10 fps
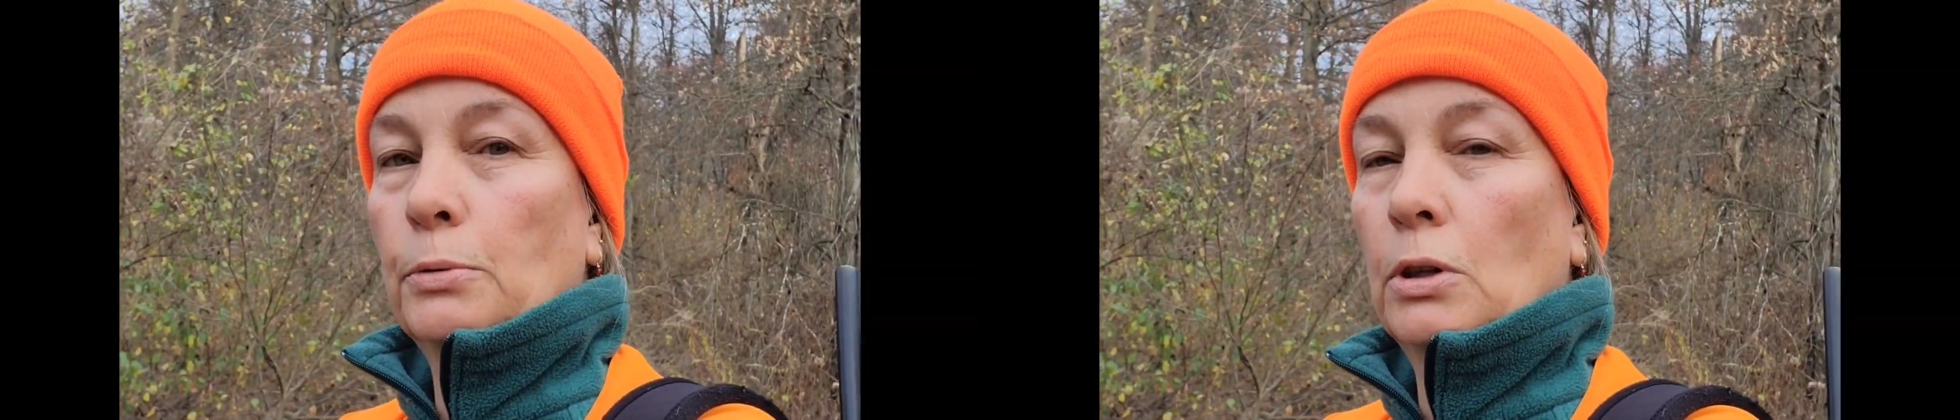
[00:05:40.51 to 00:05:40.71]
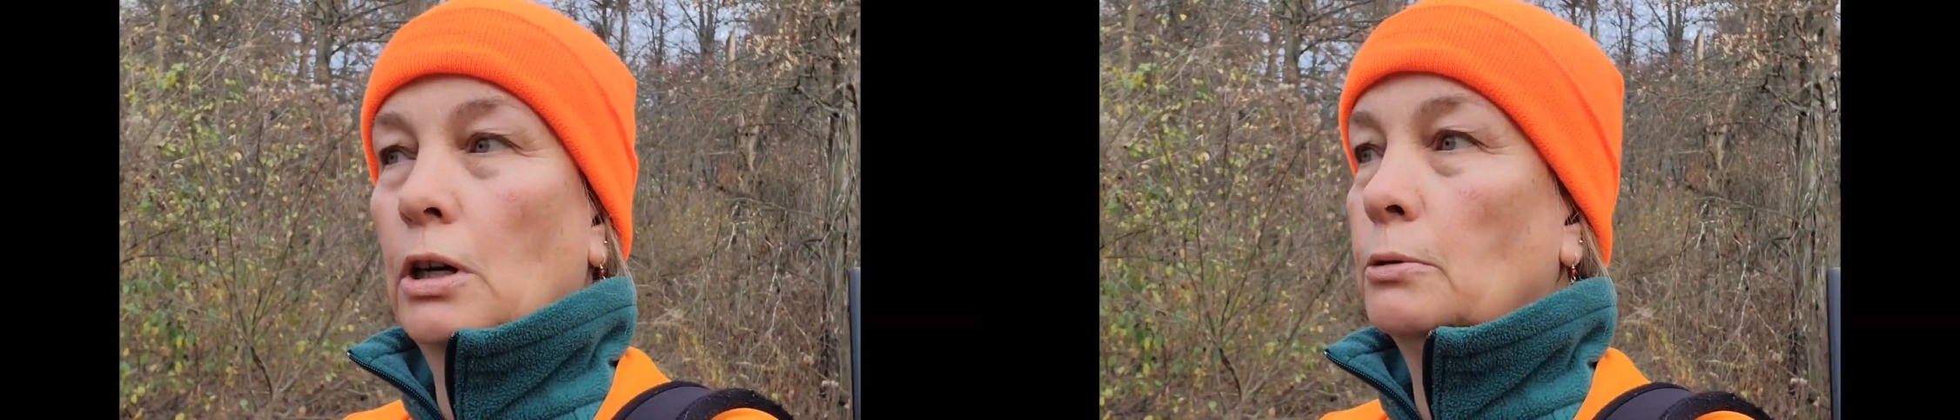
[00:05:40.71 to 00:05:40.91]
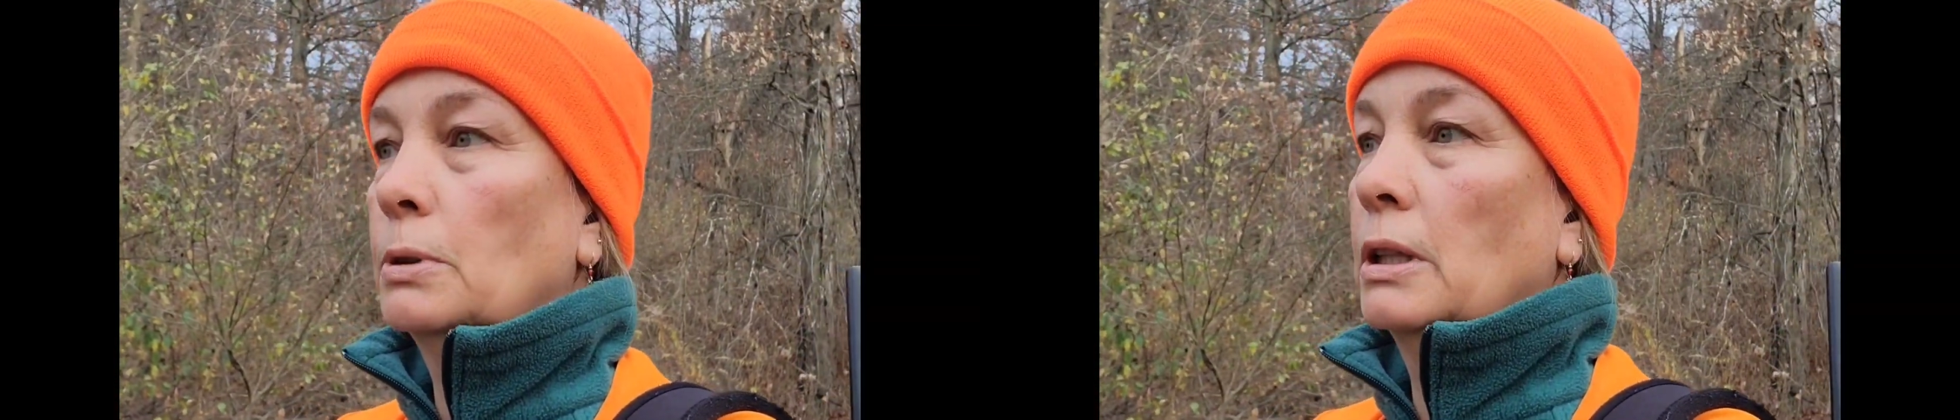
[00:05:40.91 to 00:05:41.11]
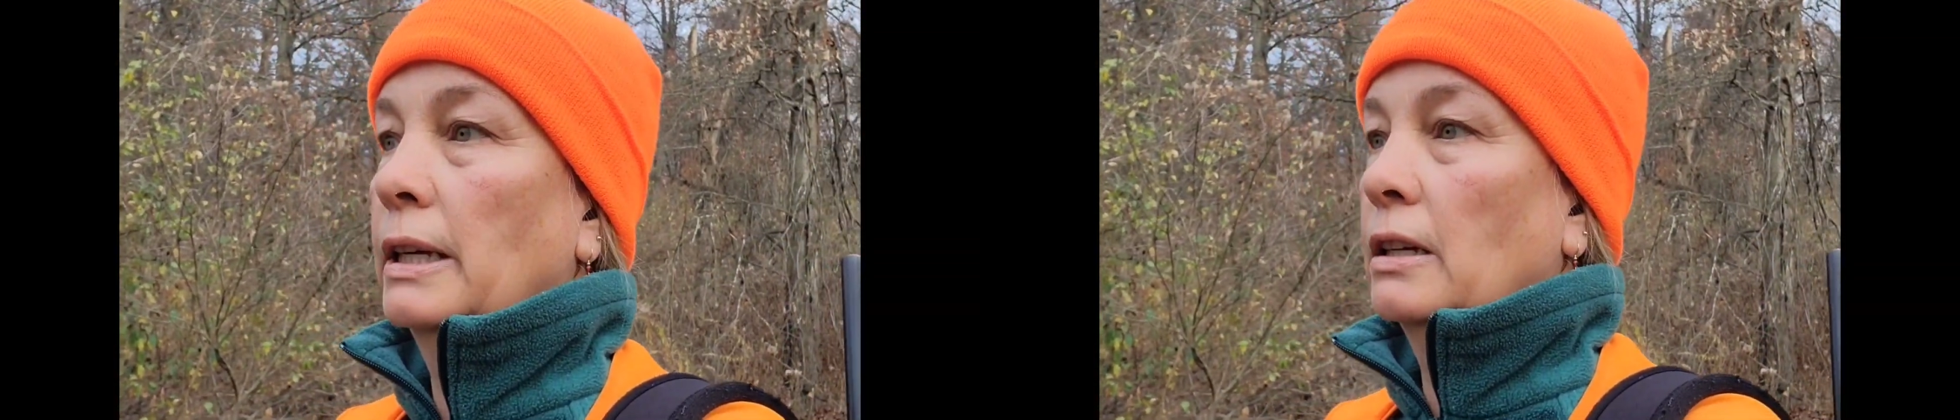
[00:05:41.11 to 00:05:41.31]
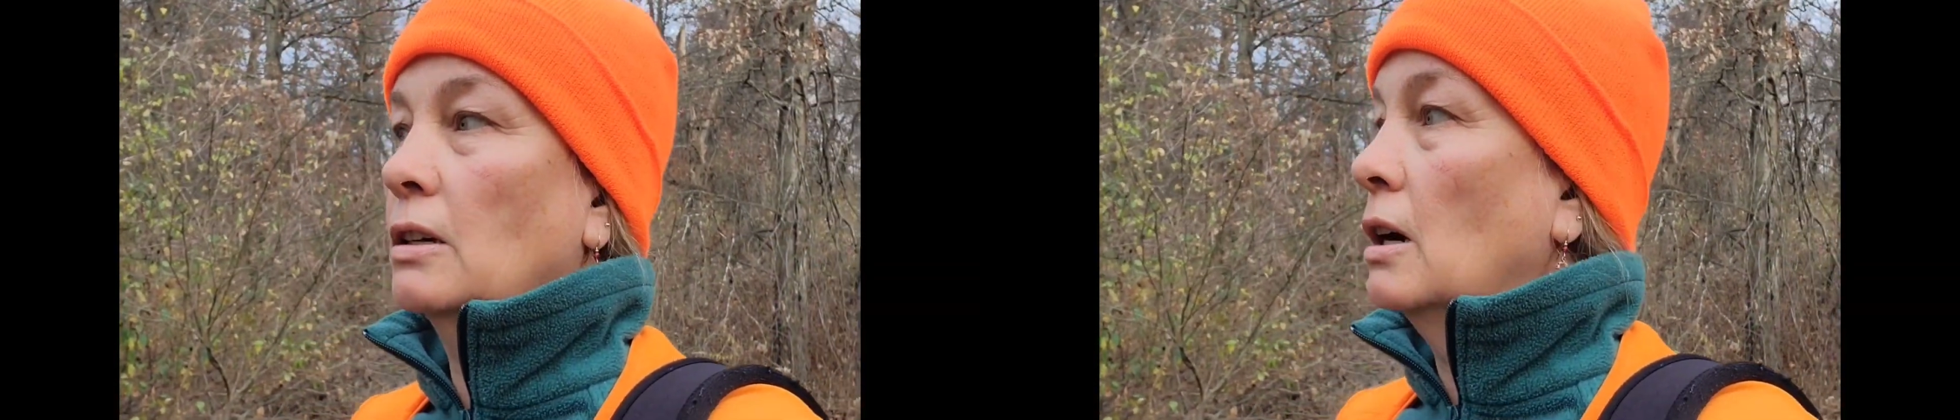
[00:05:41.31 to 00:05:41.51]
were
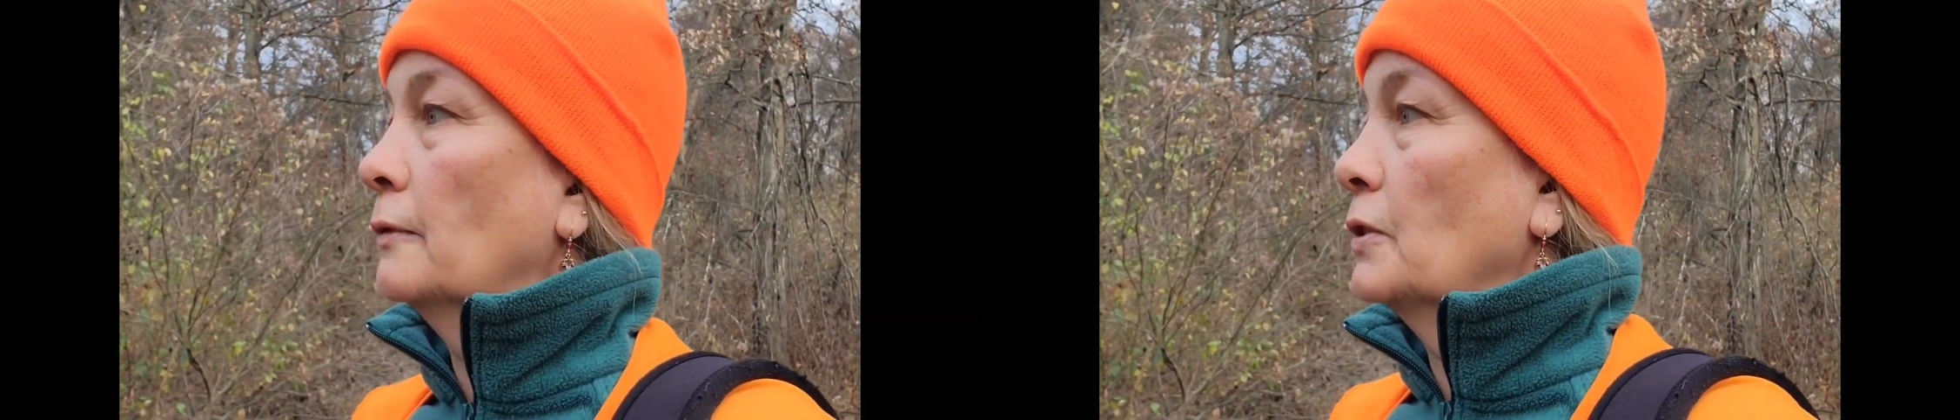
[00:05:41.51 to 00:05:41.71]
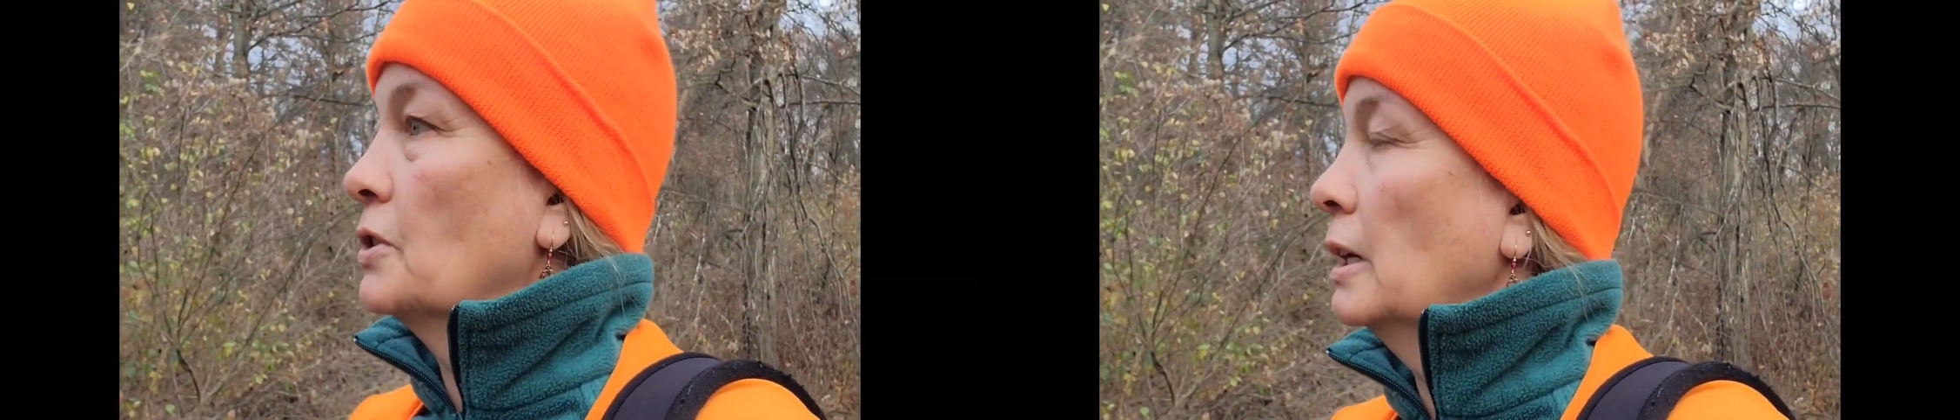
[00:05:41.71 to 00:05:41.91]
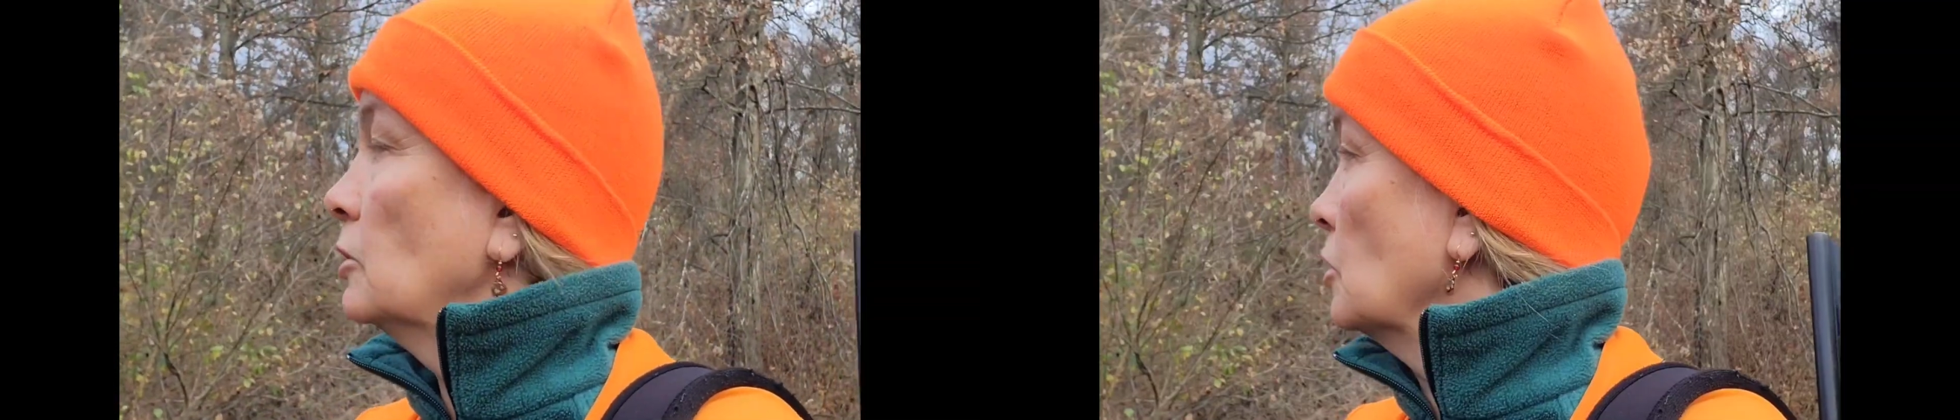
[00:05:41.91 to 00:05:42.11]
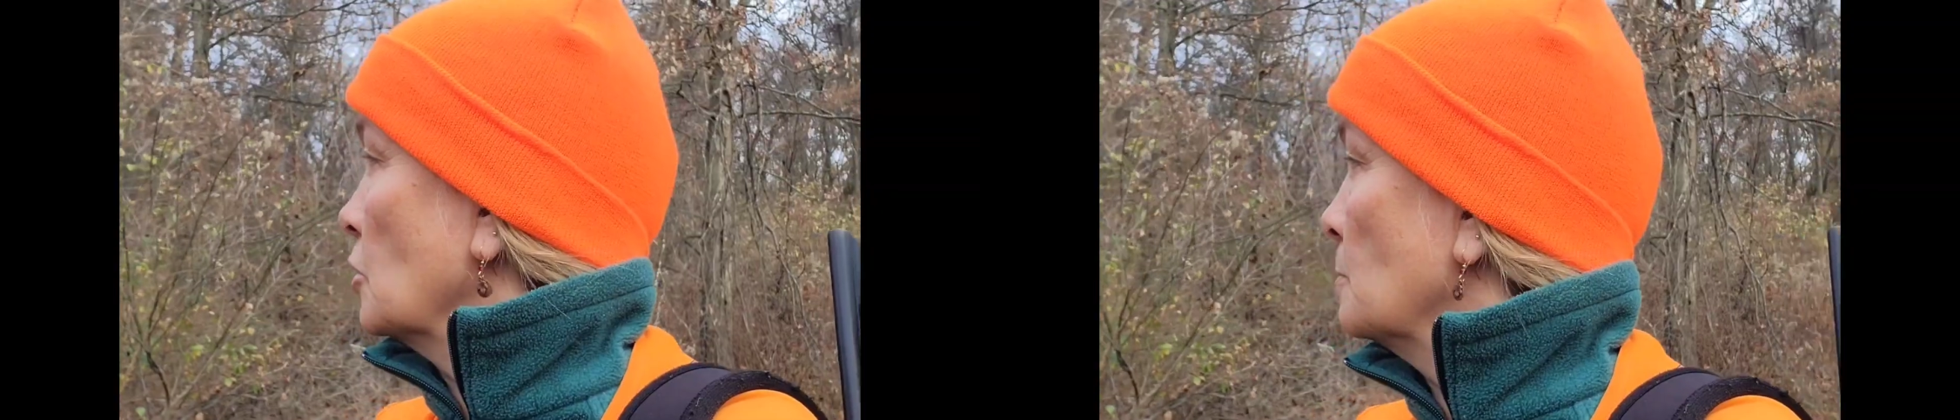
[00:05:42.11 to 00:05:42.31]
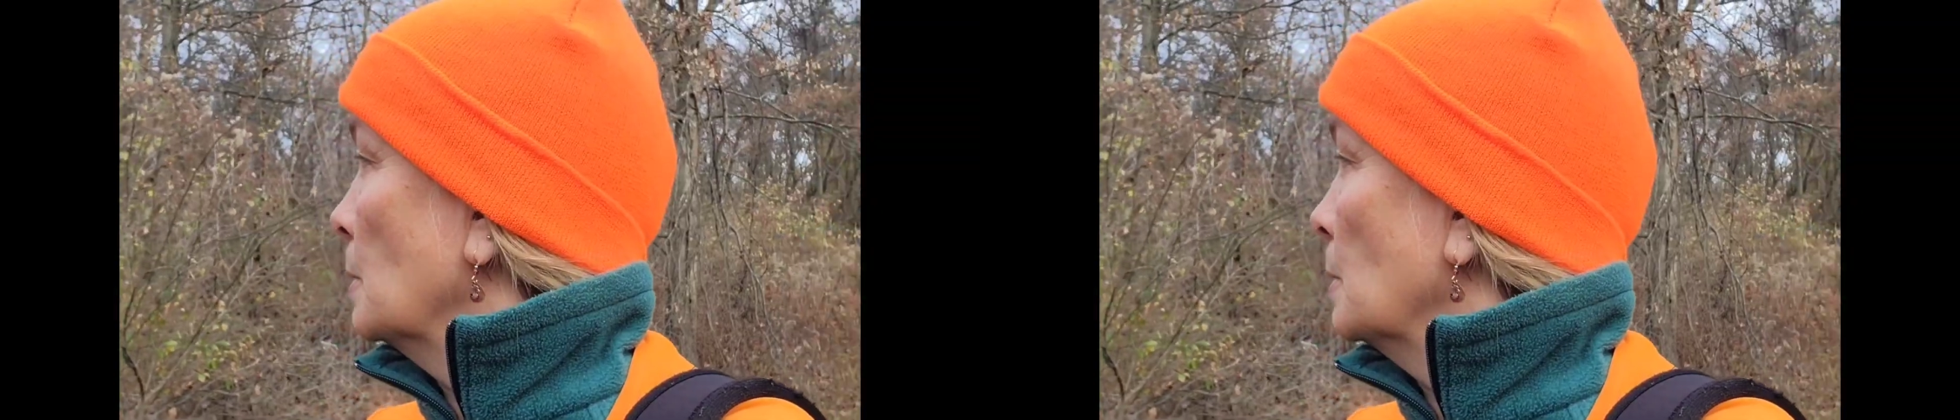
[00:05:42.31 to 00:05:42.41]
unrelated conversations,